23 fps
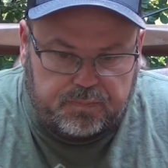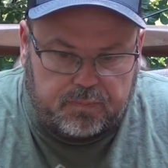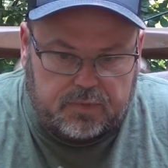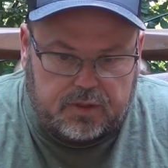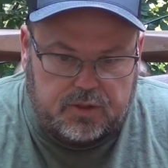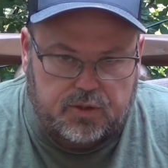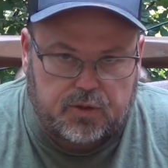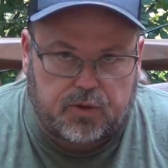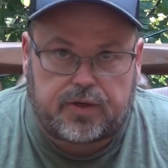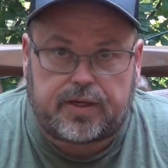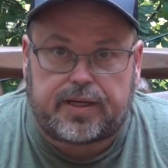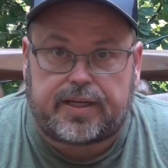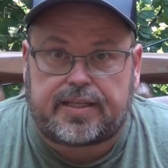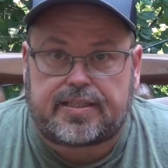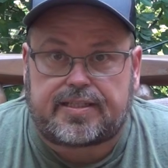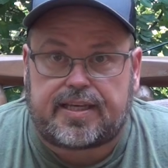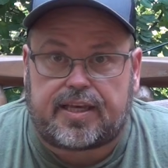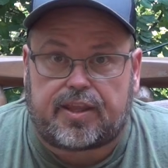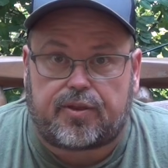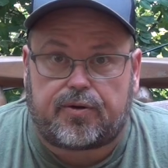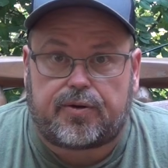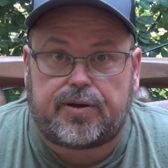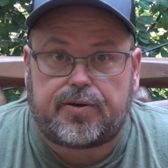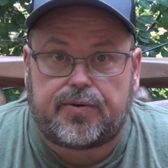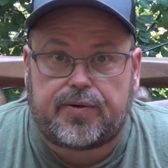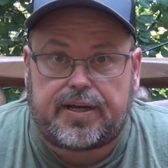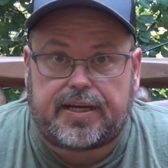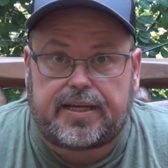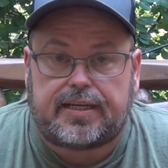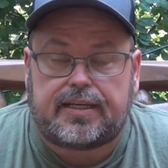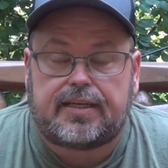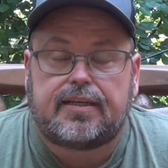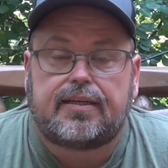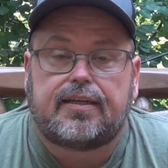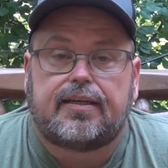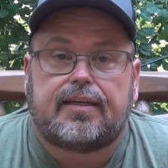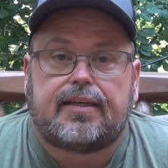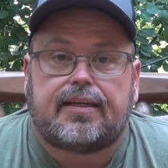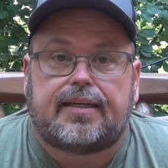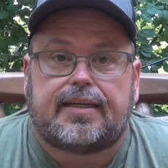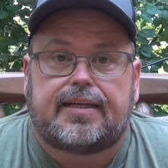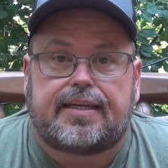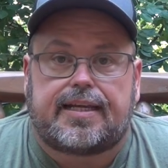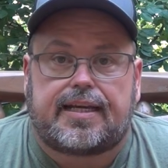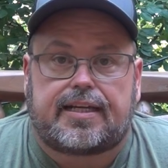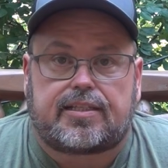So it's a 308
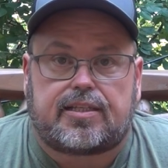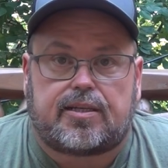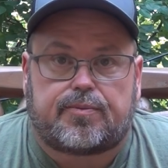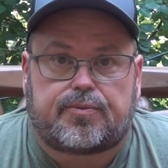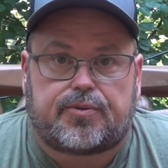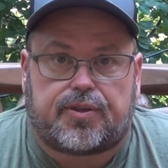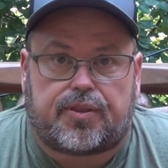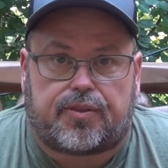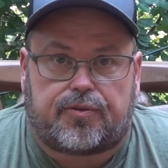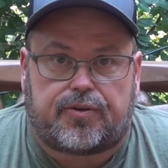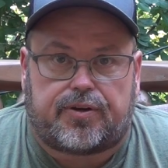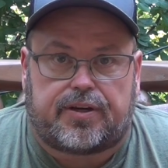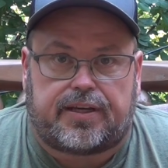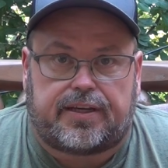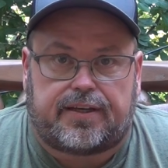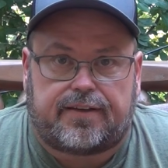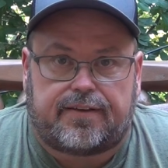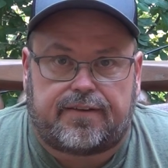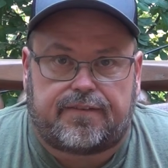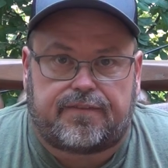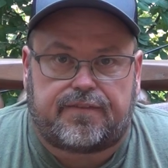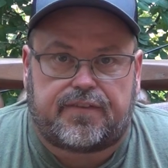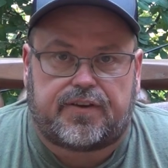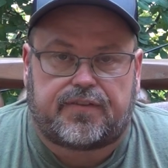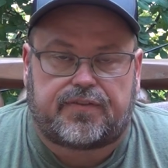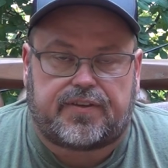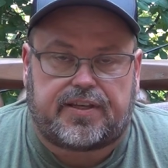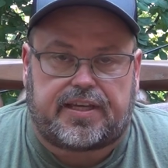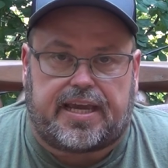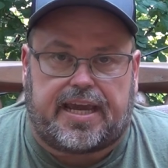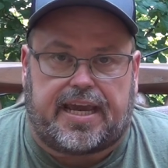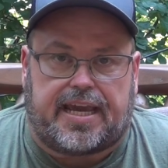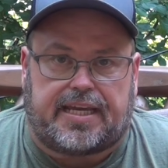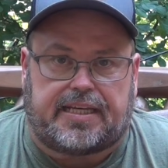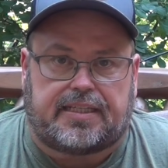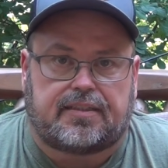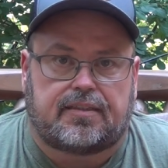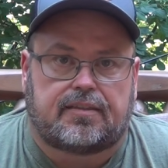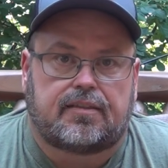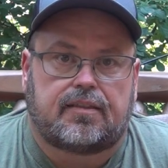necked up to 358.